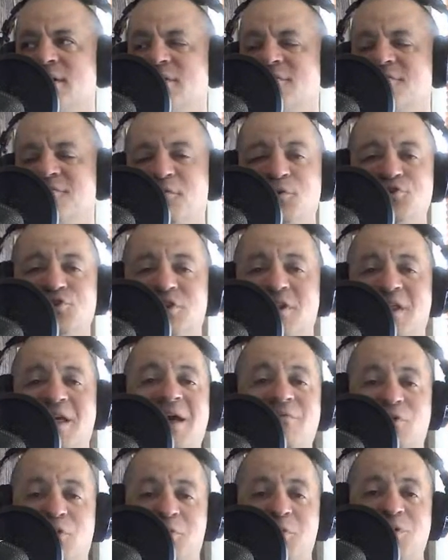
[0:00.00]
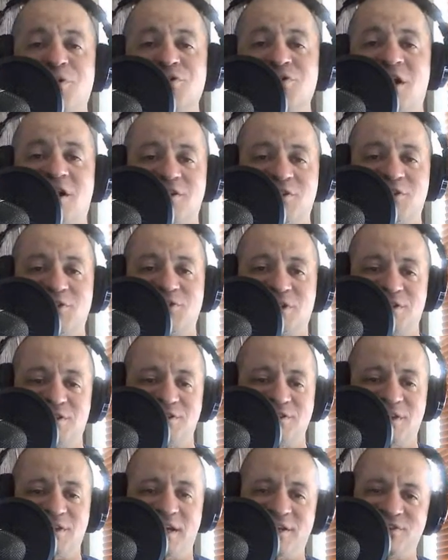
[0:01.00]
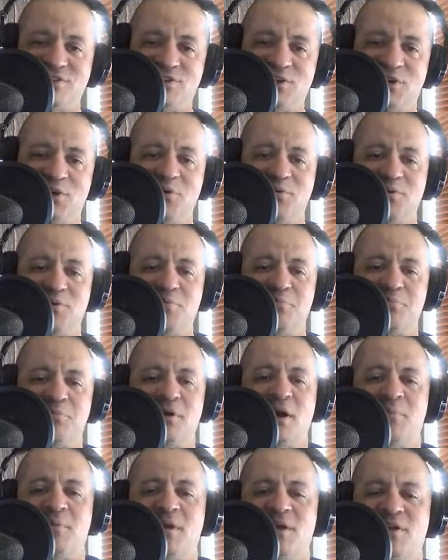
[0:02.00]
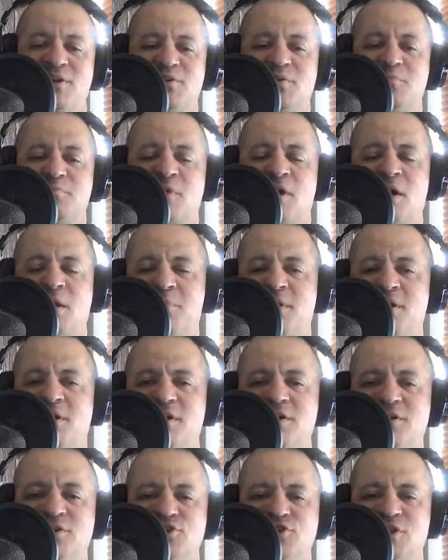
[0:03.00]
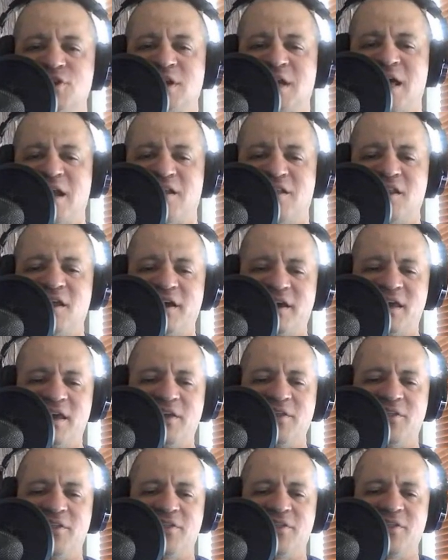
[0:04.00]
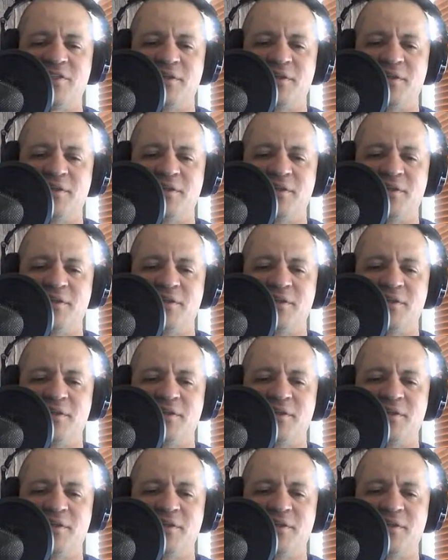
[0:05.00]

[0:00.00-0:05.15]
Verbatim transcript: Unfortunately, they have no real doctors on site, so you're probably shit out of luck, Heath.